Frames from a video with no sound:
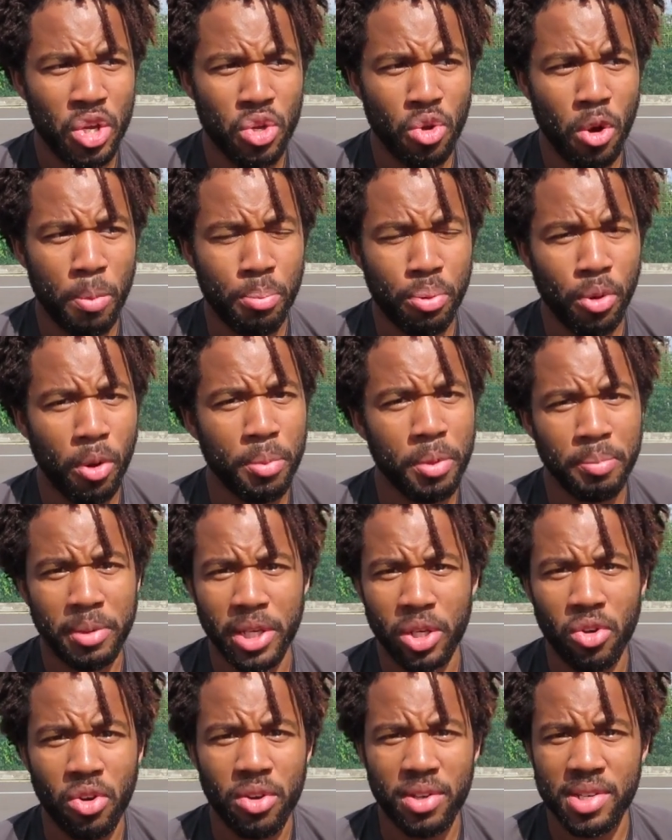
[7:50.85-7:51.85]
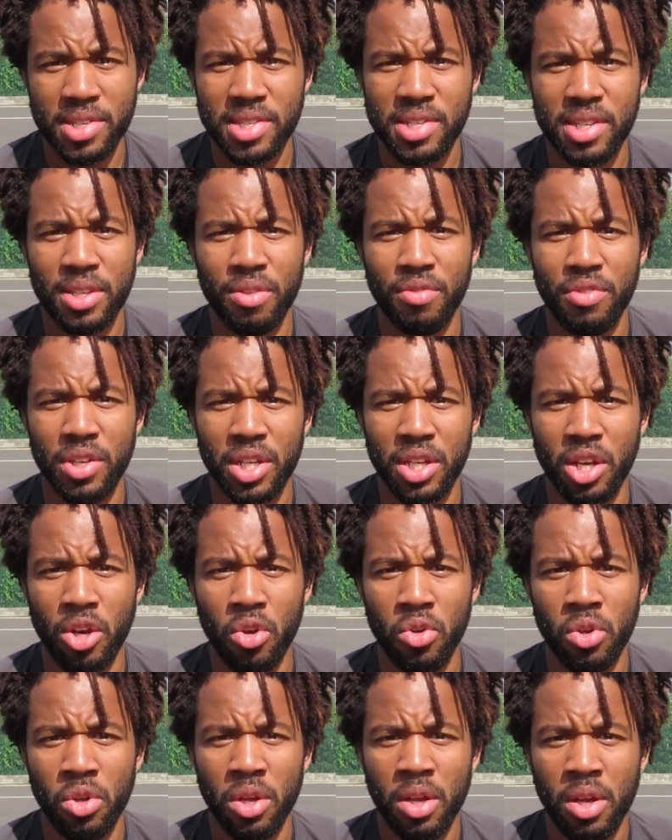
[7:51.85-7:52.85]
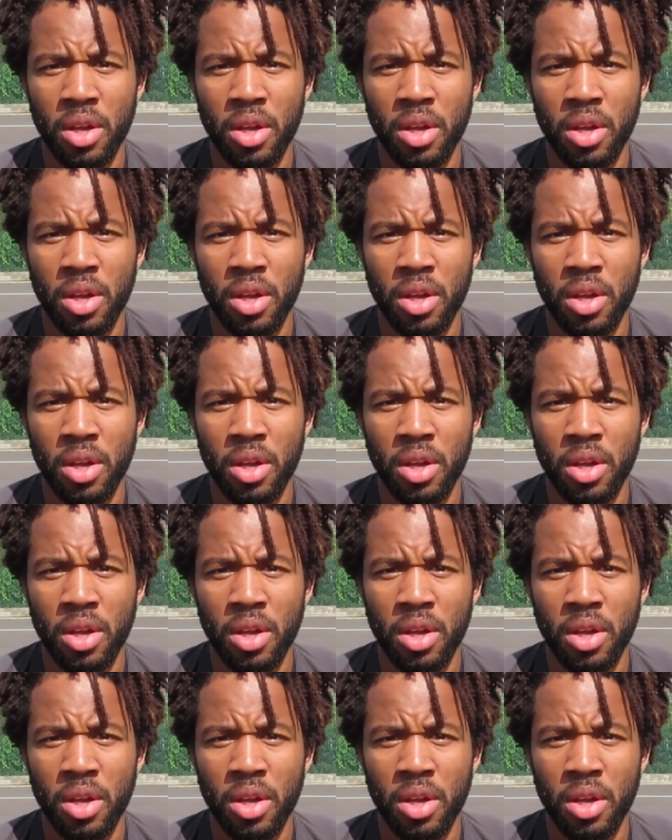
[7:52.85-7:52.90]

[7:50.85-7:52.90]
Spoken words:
you're probably not going to see the video